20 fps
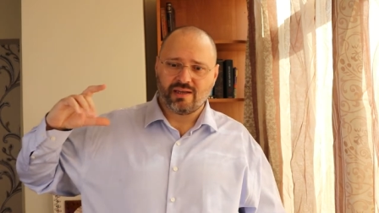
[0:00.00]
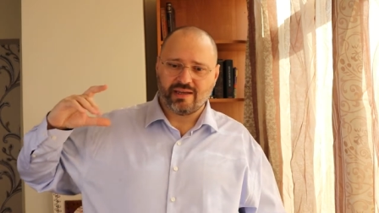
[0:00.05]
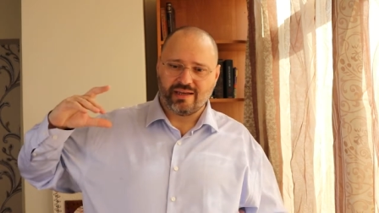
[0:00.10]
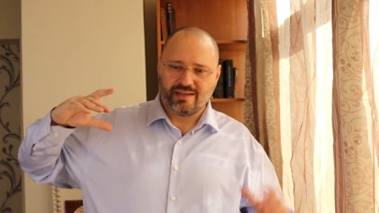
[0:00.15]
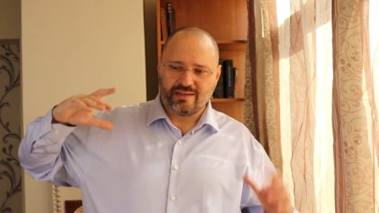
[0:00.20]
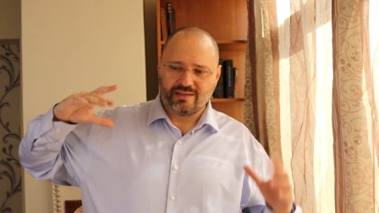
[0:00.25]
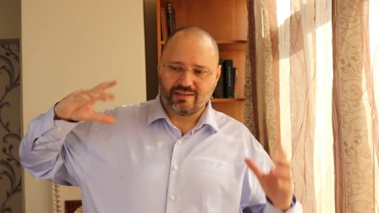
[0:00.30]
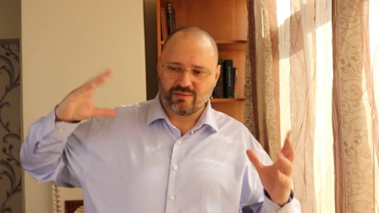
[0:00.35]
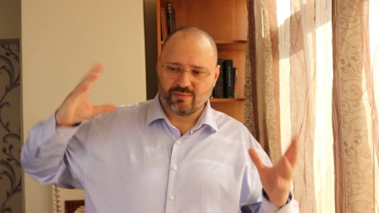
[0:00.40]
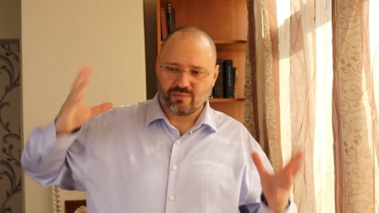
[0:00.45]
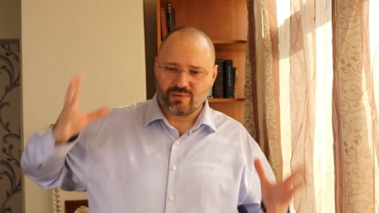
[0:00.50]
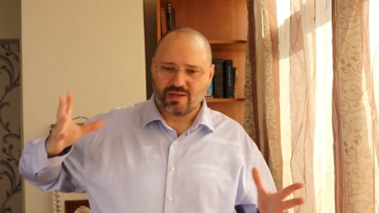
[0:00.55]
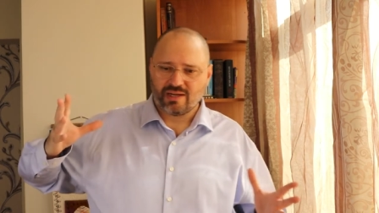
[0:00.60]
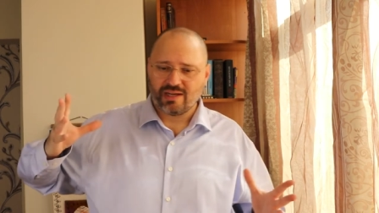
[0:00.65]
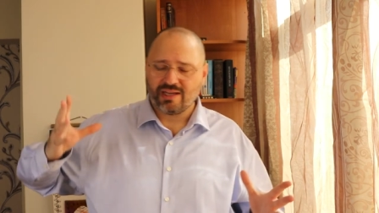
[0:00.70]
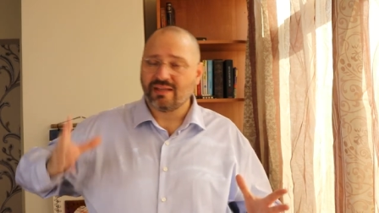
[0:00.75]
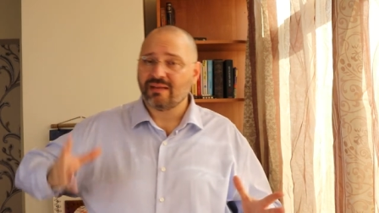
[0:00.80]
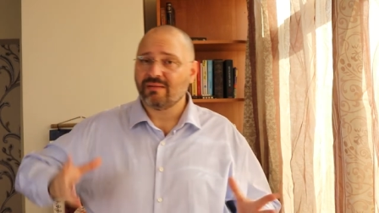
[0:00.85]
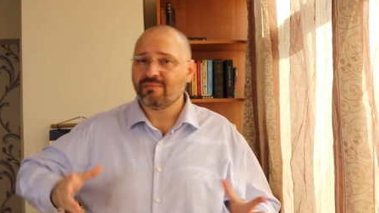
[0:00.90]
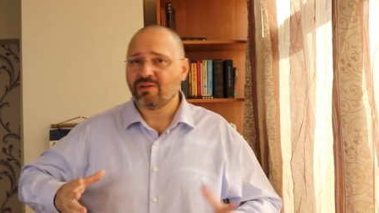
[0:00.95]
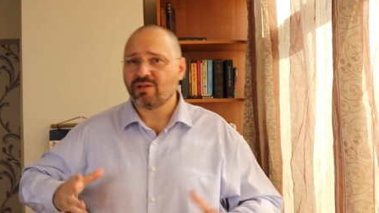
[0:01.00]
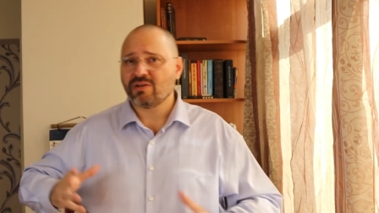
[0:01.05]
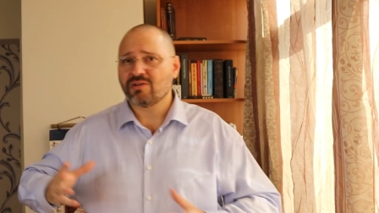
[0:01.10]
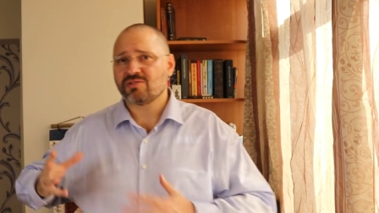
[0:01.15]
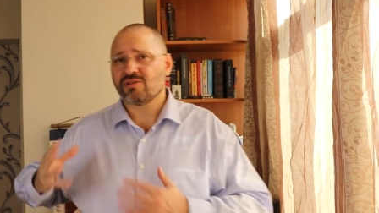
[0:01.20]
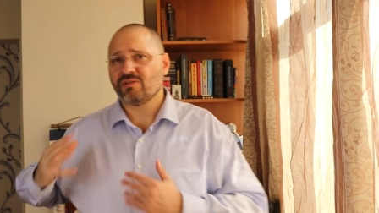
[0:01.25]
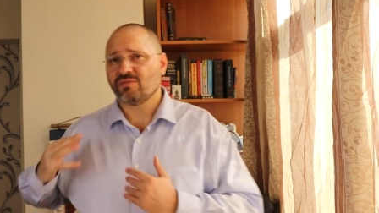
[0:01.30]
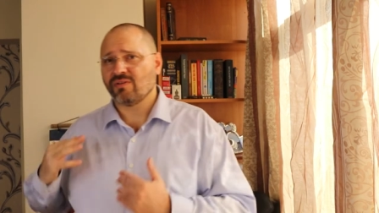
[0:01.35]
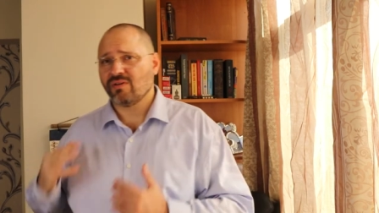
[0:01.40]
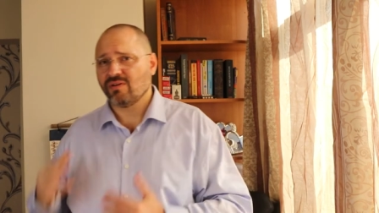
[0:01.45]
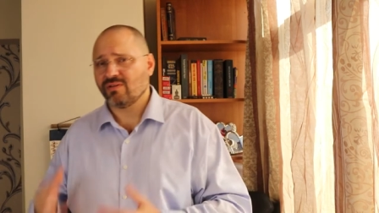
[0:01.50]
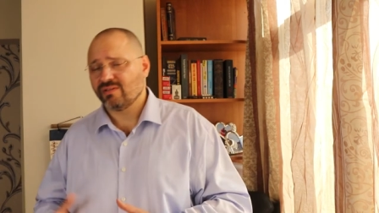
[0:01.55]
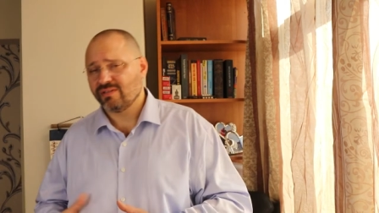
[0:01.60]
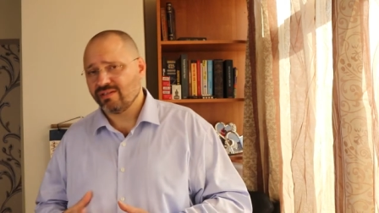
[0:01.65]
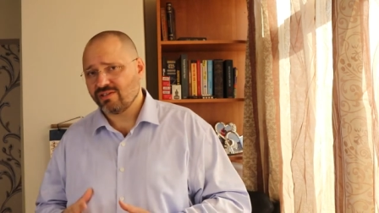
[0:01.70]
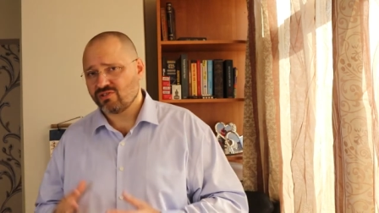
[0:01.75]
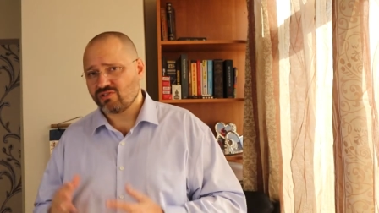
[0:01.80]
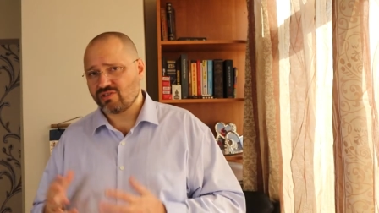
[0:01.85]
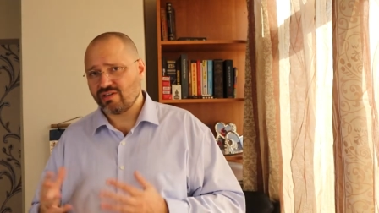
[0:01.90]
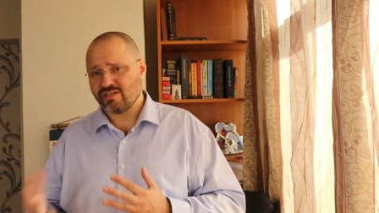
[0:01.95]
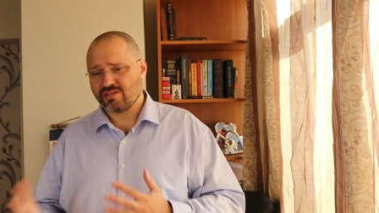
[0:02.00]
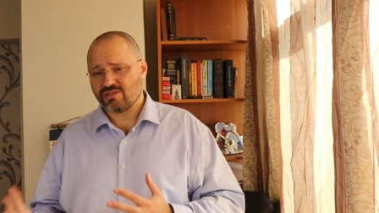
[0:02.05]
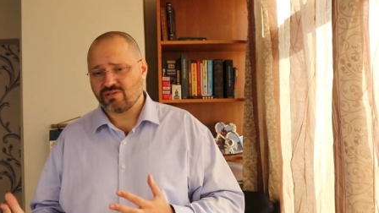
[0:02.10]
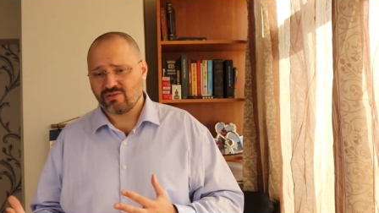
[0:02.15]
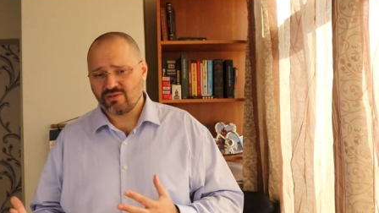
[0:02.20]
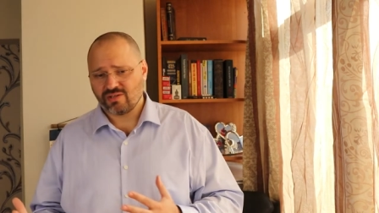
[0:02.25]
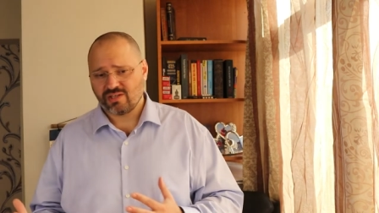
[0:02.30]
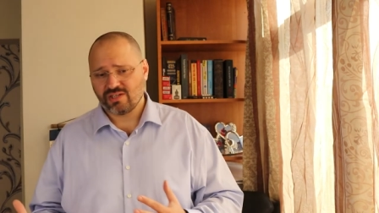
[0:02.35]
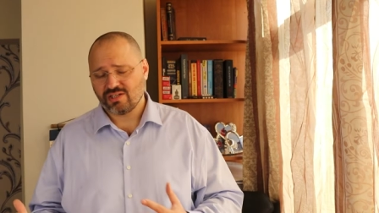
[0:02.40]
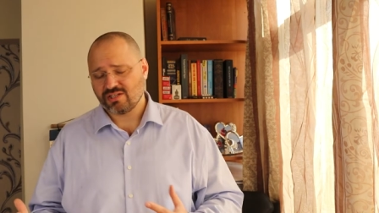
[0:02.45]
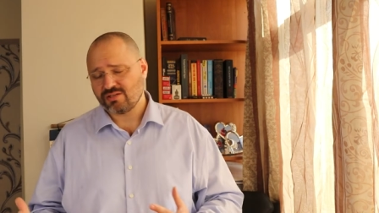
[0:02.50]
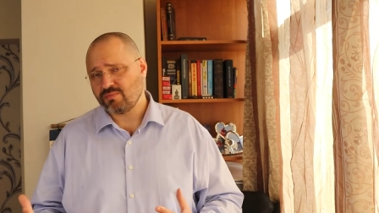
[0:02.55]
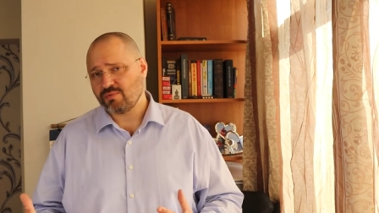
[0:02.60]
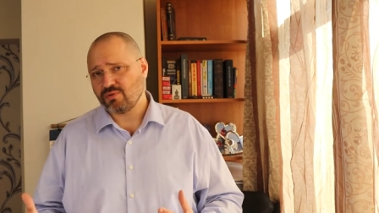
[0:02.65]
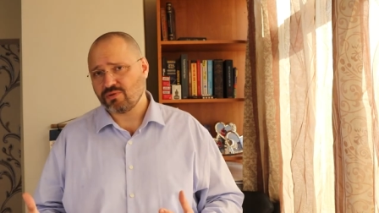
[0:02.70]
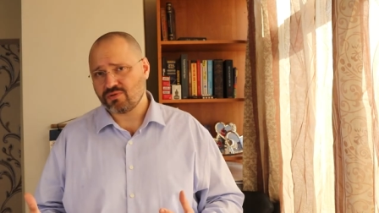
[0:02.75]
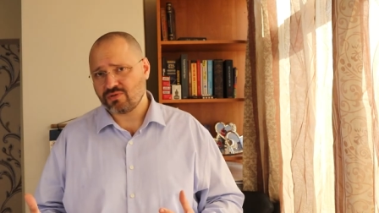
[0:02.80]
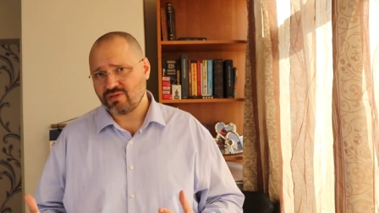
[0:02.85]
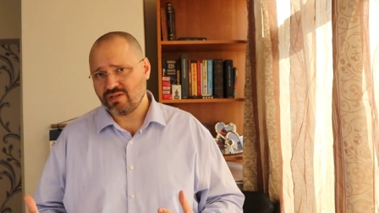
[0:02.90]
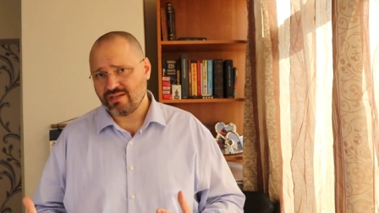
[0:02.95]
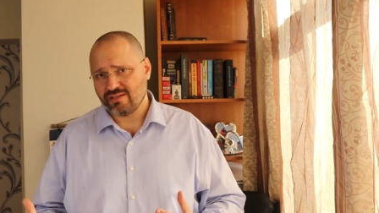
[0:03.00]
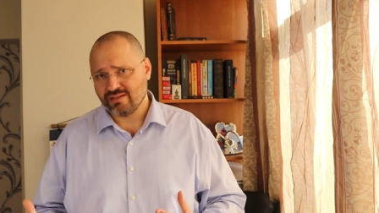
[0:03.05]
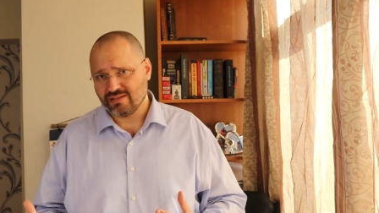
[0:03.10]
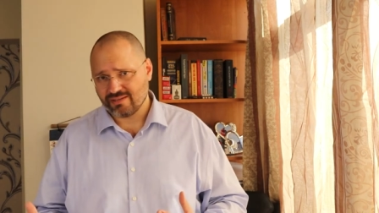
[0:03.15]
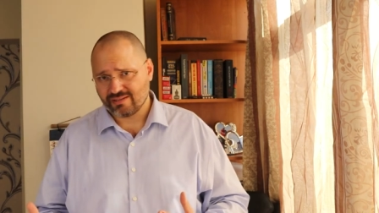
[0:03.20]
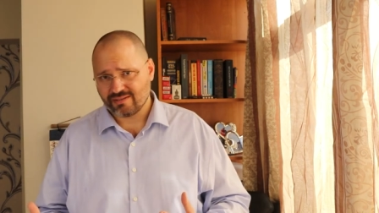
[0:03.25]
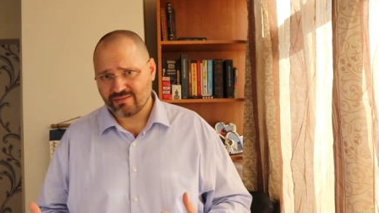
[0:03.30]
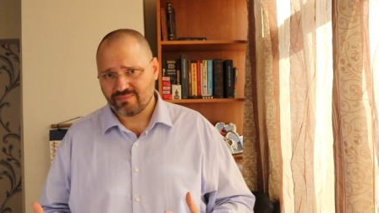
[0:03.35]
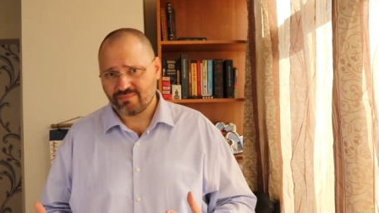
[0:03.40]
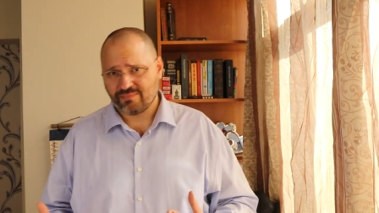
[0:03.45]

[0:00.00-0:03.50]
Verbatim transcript: And why? Because of all these stress Turkey is proceeding.